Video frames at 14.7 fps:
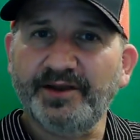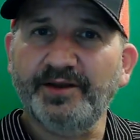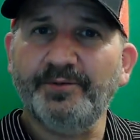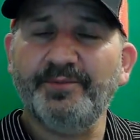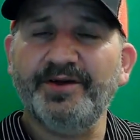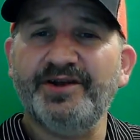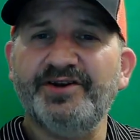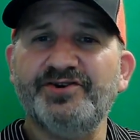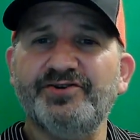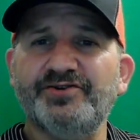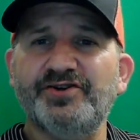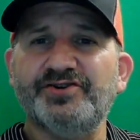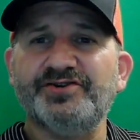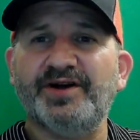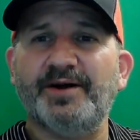a manager in
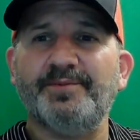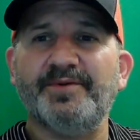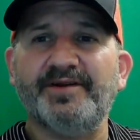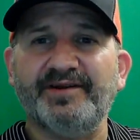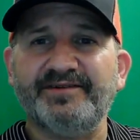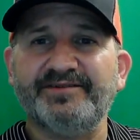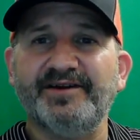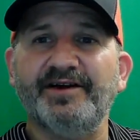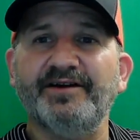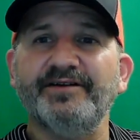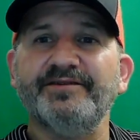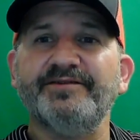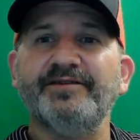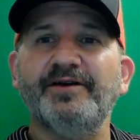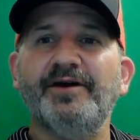your shop that
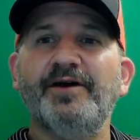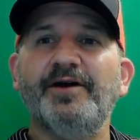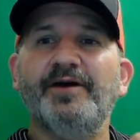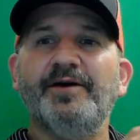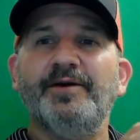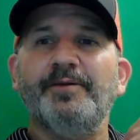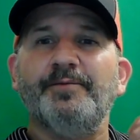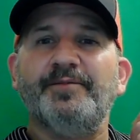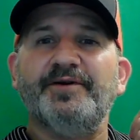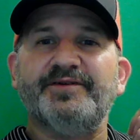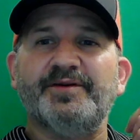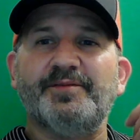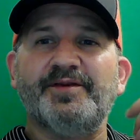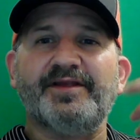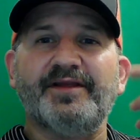excels, but
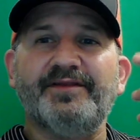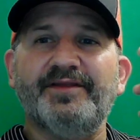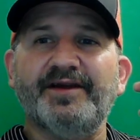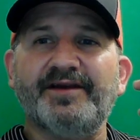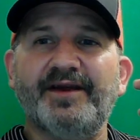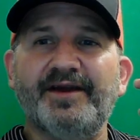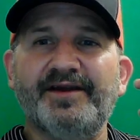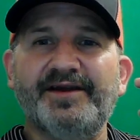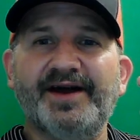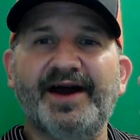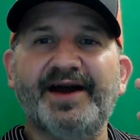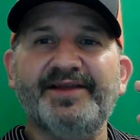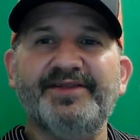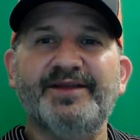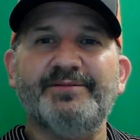somebody that can
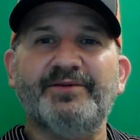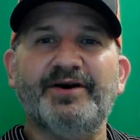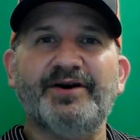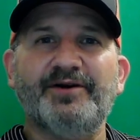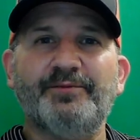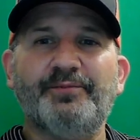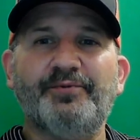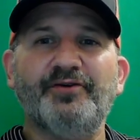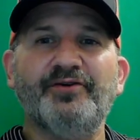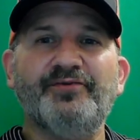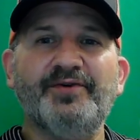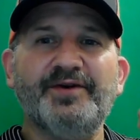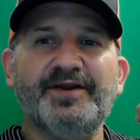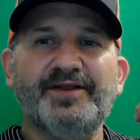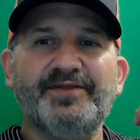guide them on
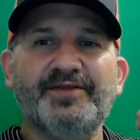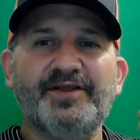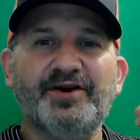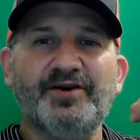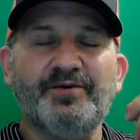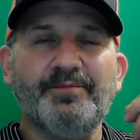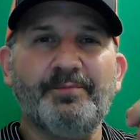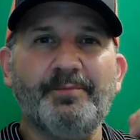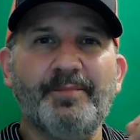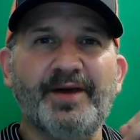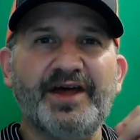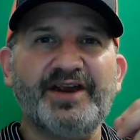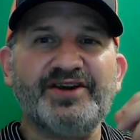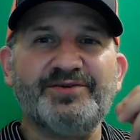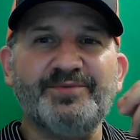improving their
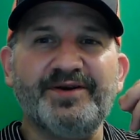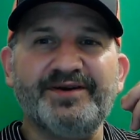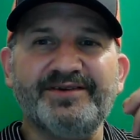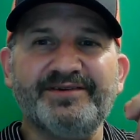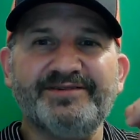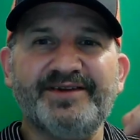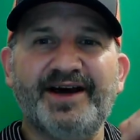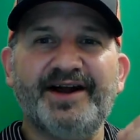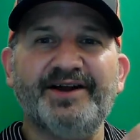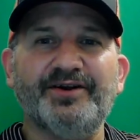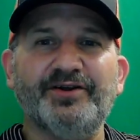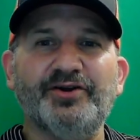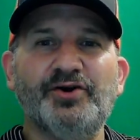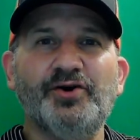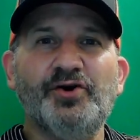management
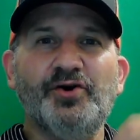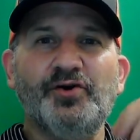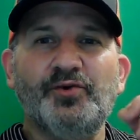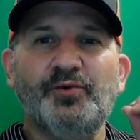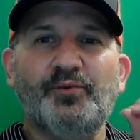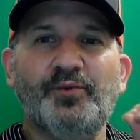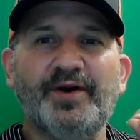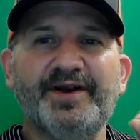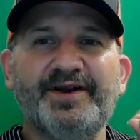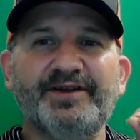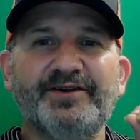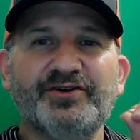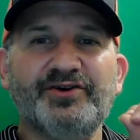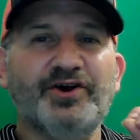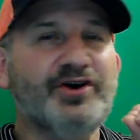style.
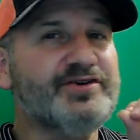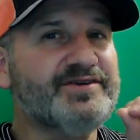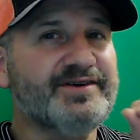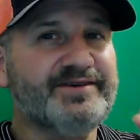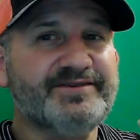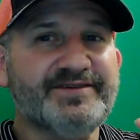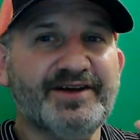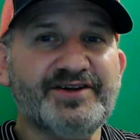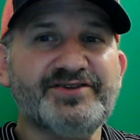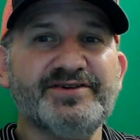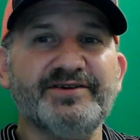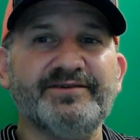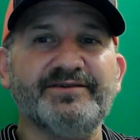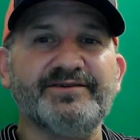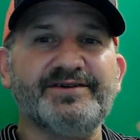Regular coaching
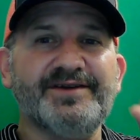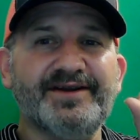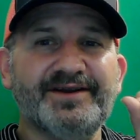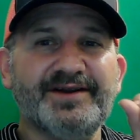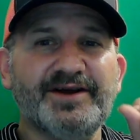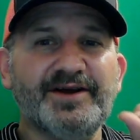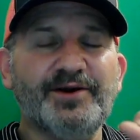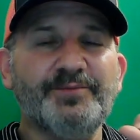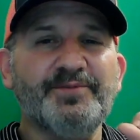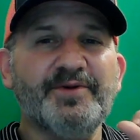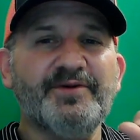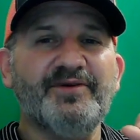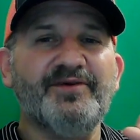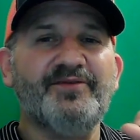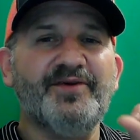sessions can help
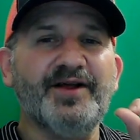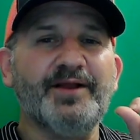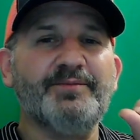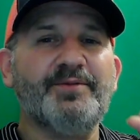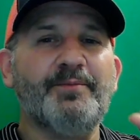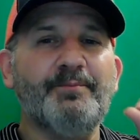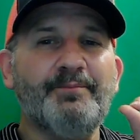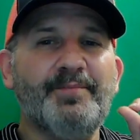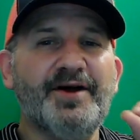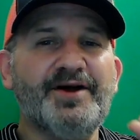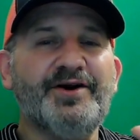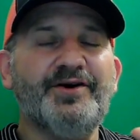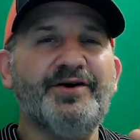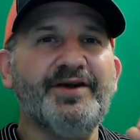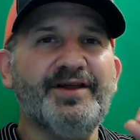them develop
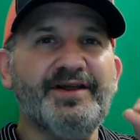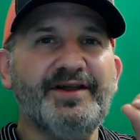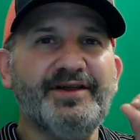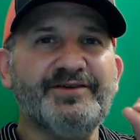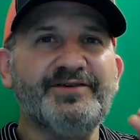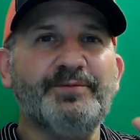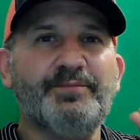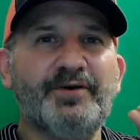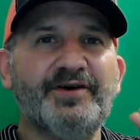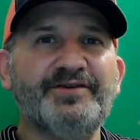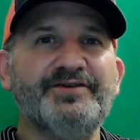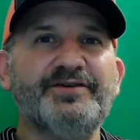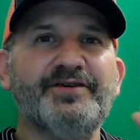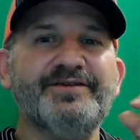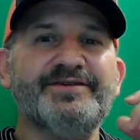better
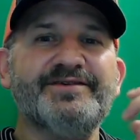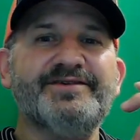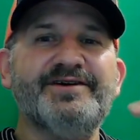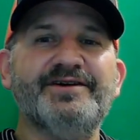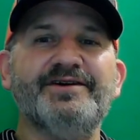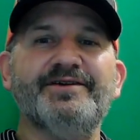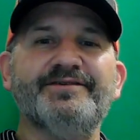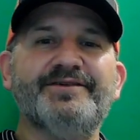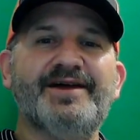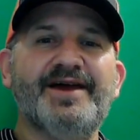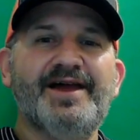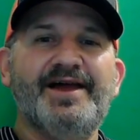interpersonal skills